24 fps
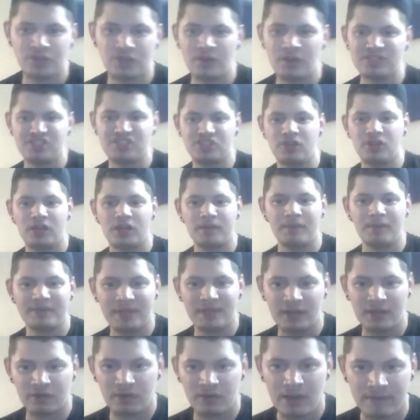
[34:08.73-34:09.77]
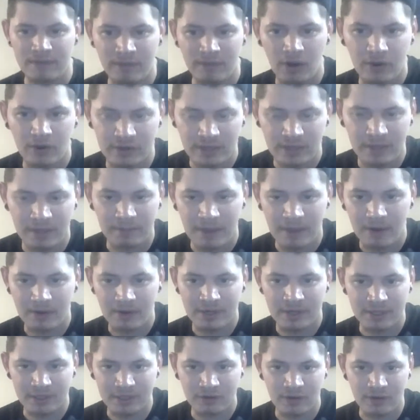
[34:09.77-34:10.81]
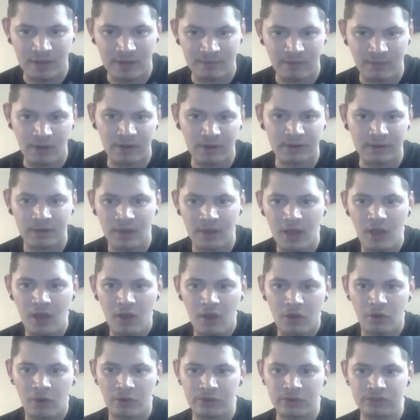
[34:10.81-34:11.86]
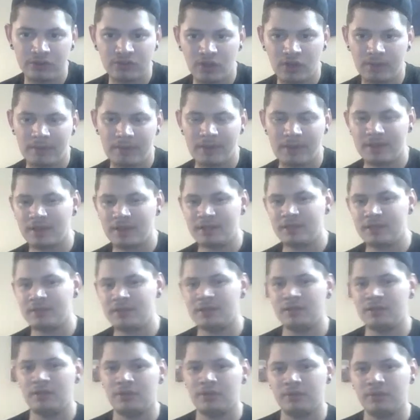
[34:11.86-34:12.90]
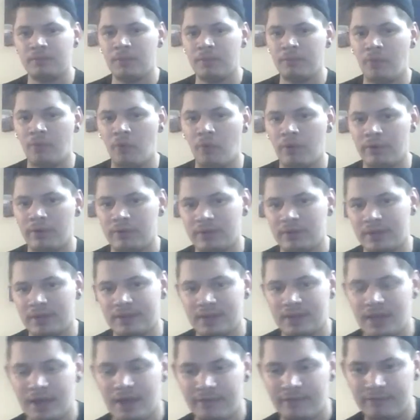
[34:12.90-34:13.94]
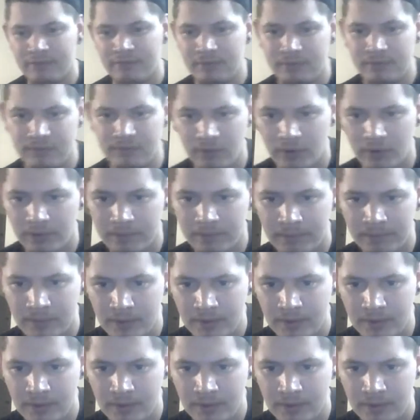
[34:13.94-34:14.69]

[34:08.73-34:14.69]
You actually talking about that graveyard? Are they buried in the graveyard, or are you talking about like the little memorial that they have for them?